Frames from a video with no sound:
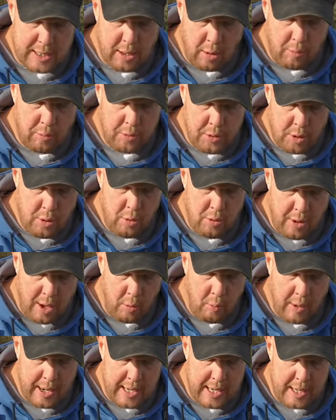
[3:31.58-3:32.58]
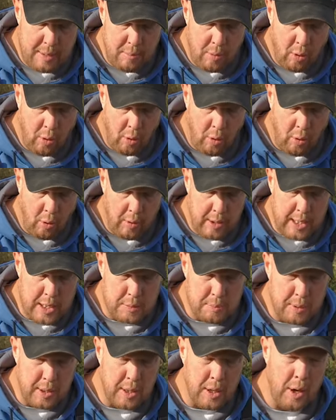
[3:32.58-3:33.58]
don't do that way anymore
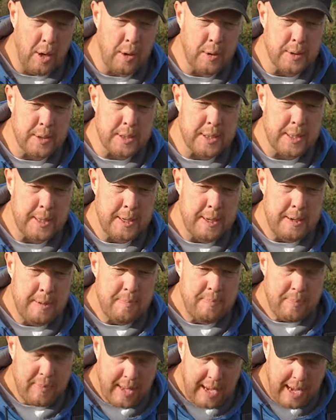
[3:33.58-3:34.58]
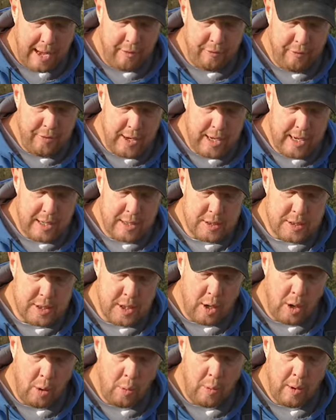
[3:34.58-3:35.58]
is because I feel as
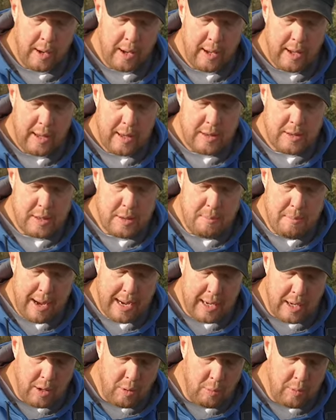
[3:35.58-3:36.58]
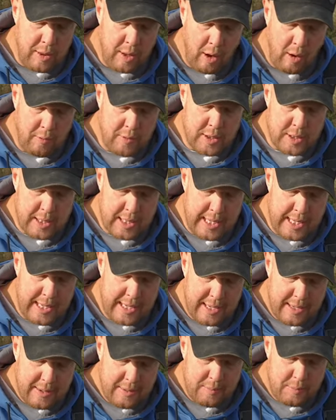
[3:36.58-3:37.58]
though the maggot, with it
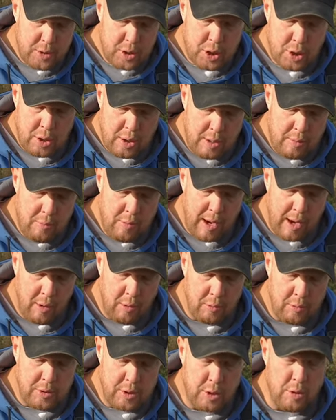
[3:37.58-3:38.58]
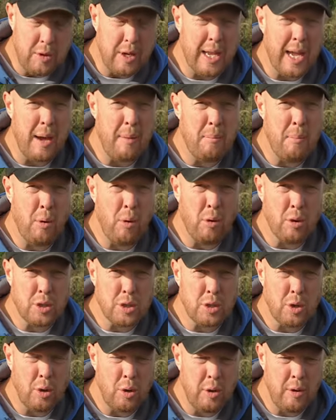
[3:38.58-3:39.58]
obviously turning round, you're going to get more
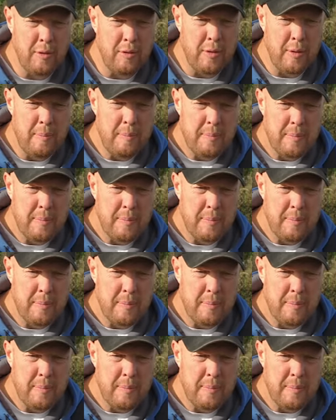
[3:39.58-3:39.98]
sort of